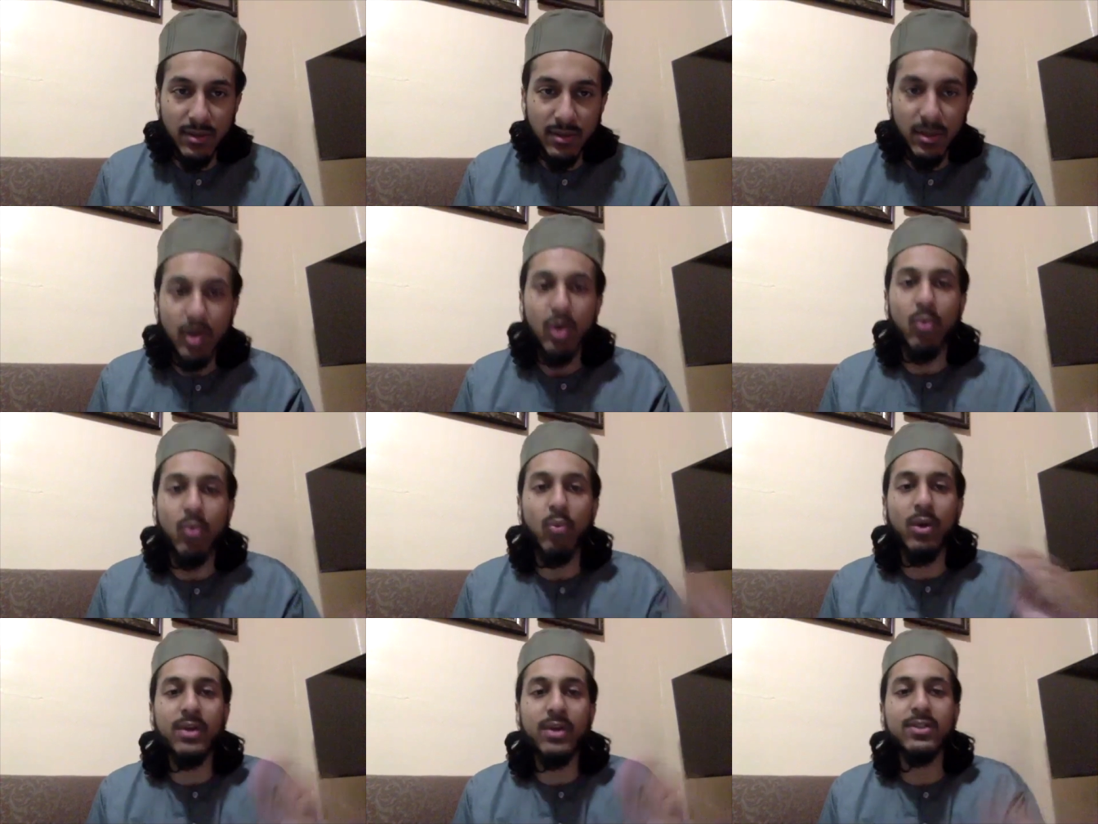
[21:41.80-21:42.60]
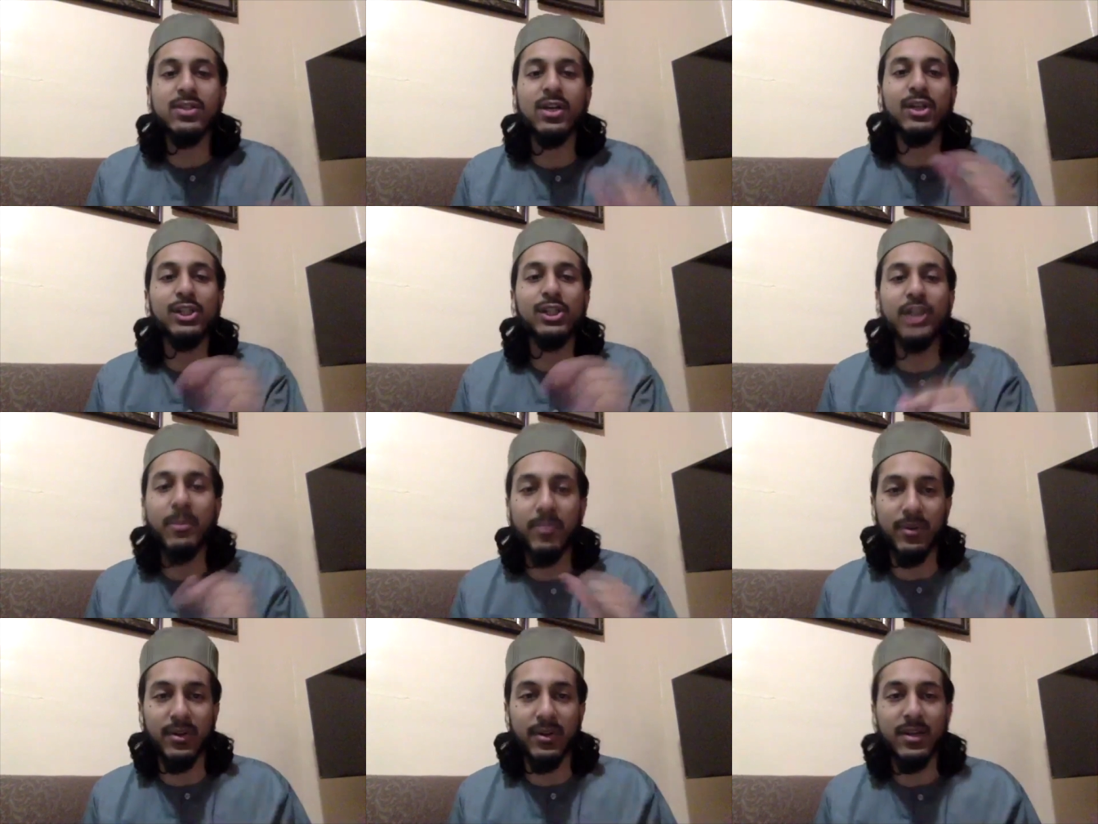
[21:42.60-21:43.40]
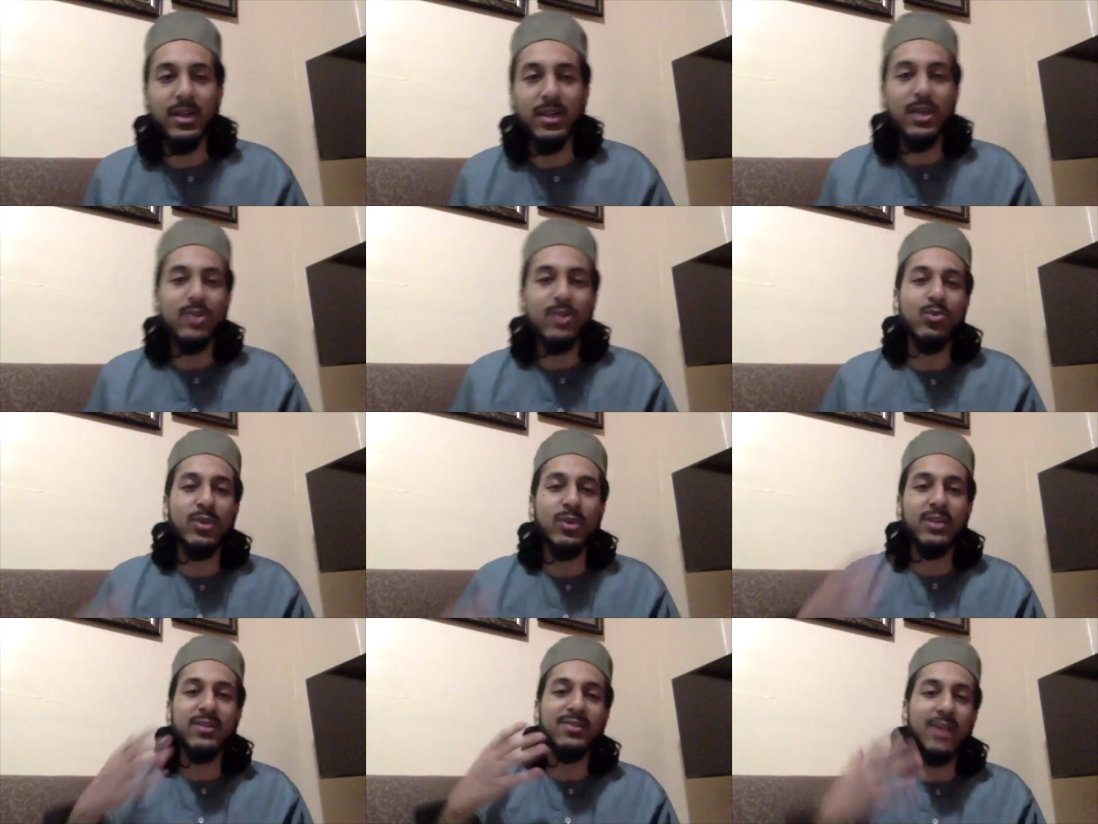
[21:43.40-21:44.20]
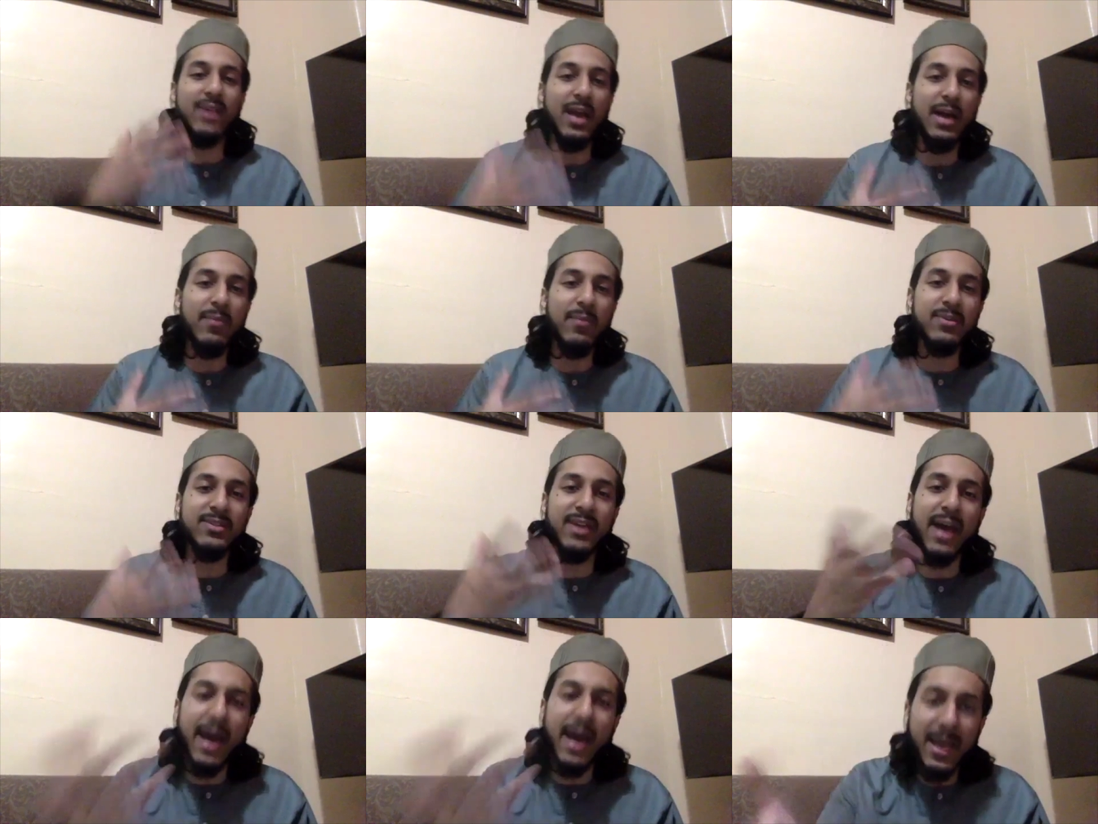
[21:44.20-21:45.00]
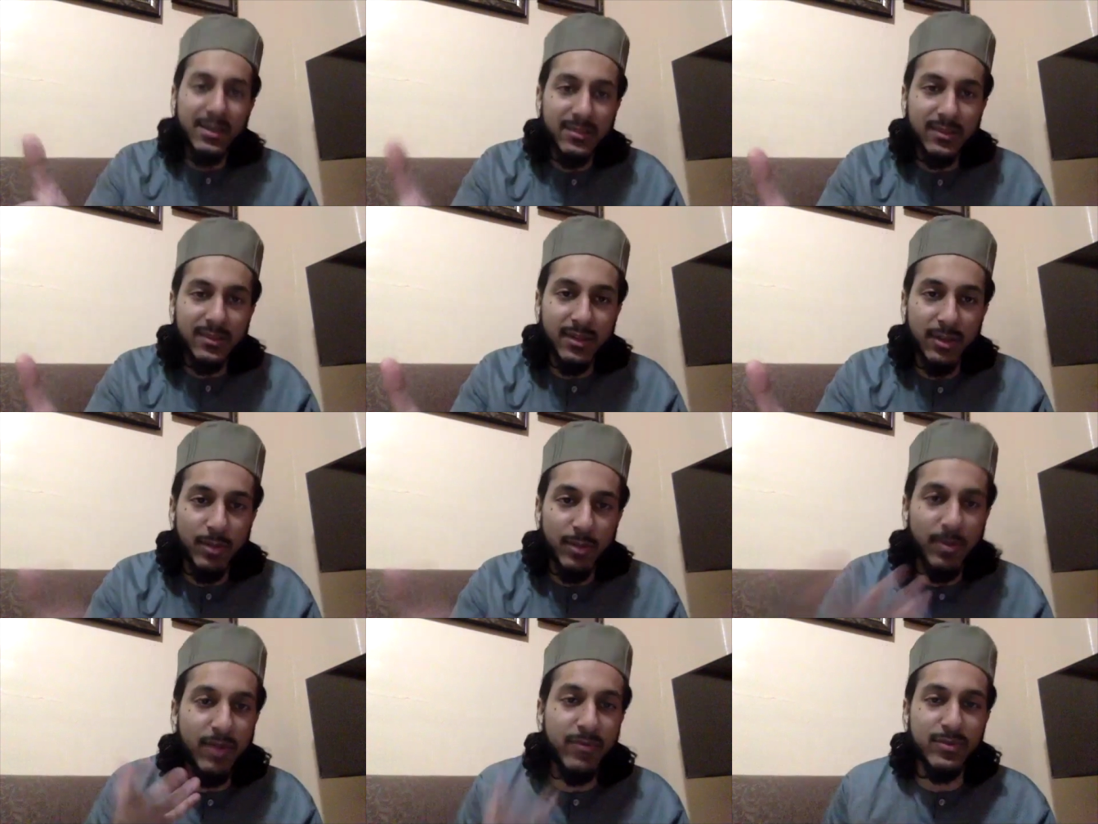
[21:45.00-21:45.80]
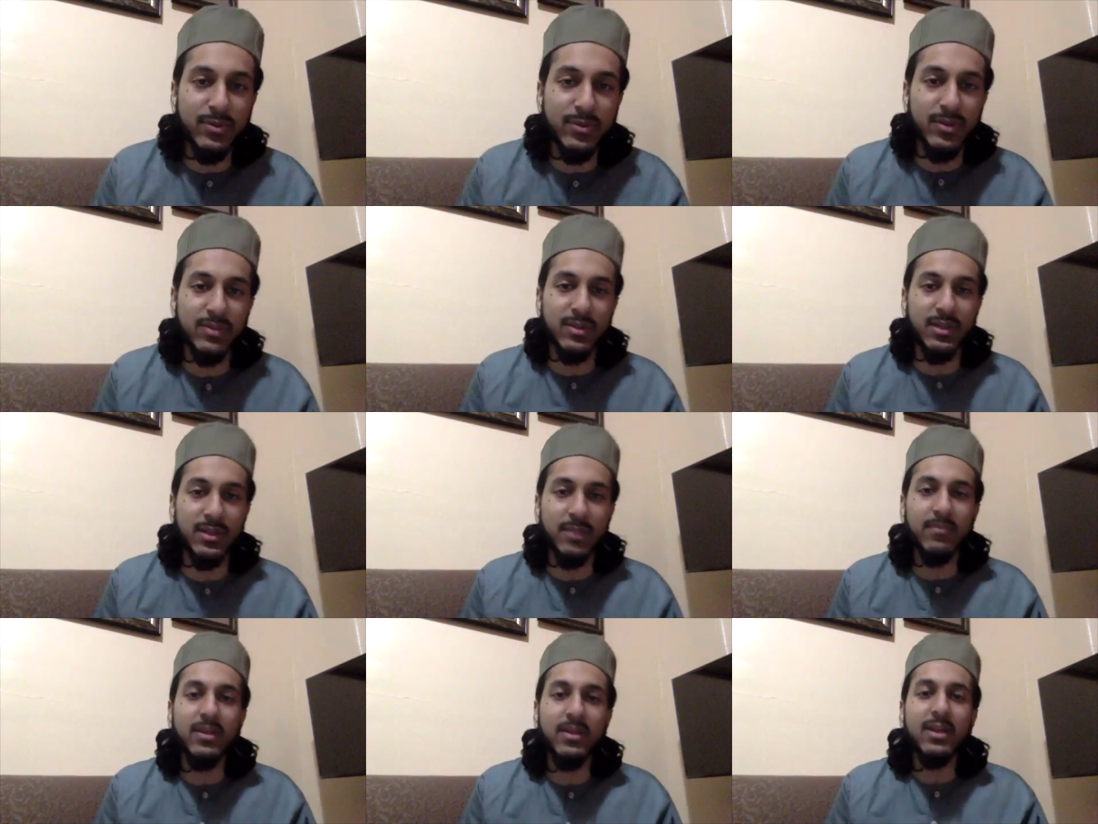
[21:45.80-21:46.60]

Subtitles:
was a shepherd. So one of the Sahabas, he asked the Prophet sallallahu alaihi wasallam